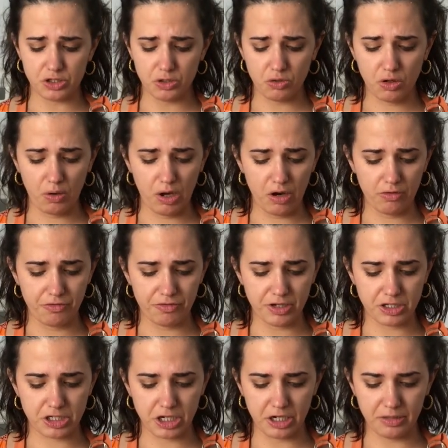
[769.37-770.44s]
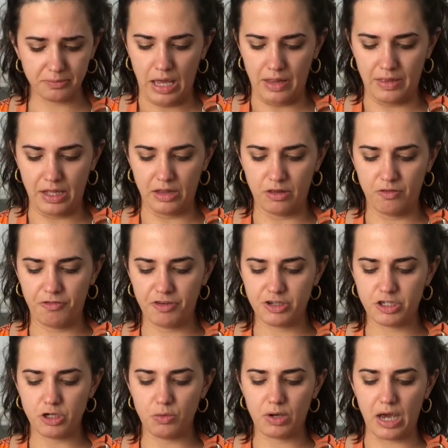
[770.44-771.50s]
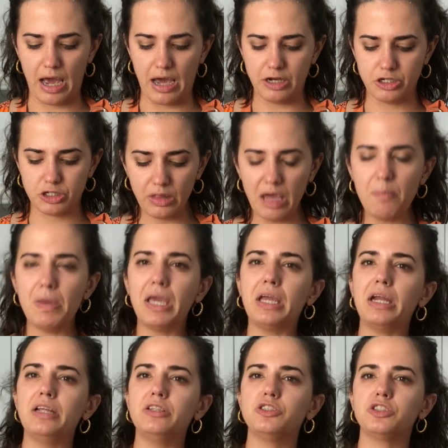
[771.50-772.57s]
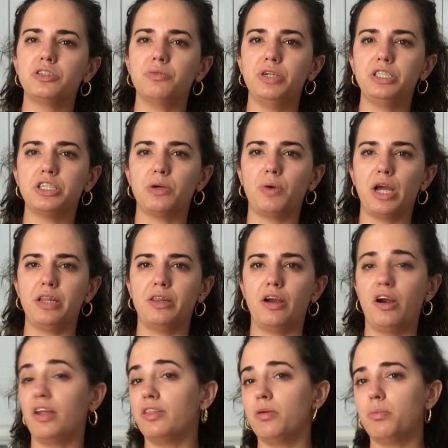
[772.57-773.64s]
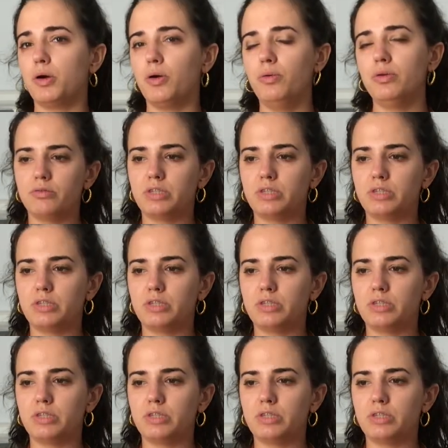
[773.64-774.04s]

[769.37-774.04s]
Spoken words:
you go out fishing, and then the fish you catch, they make it into ceviche right there on the boat.